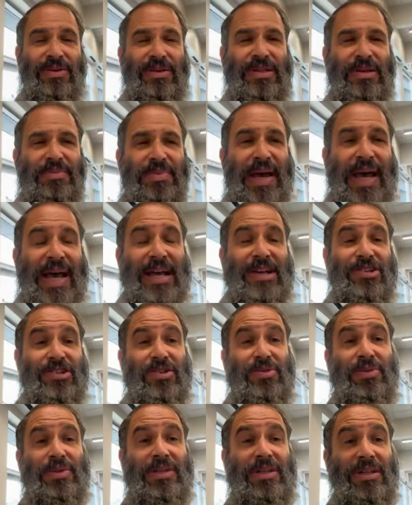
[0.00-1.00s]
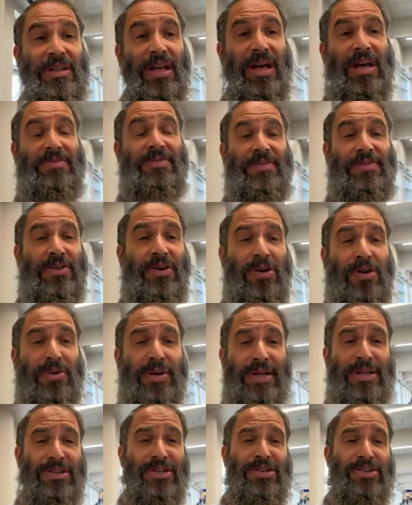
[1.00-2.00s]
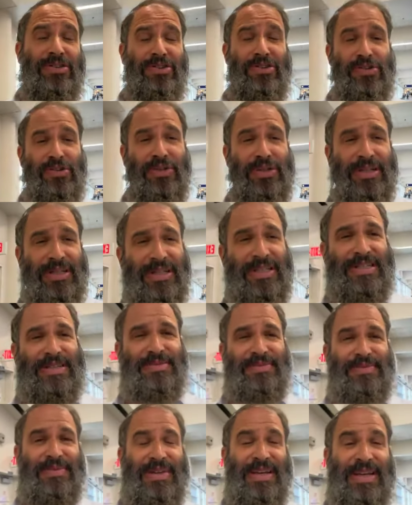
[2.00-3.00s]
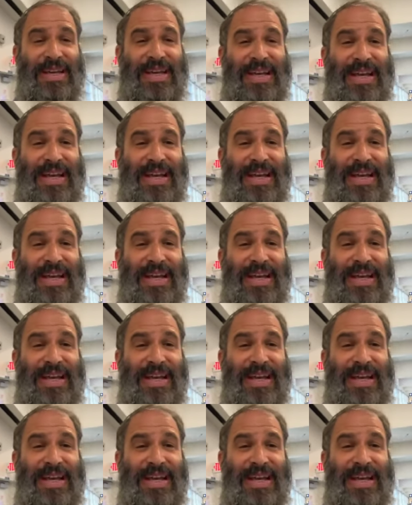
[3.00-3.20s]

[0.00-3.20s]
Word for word: with the passion, with the love of Torah and Judaism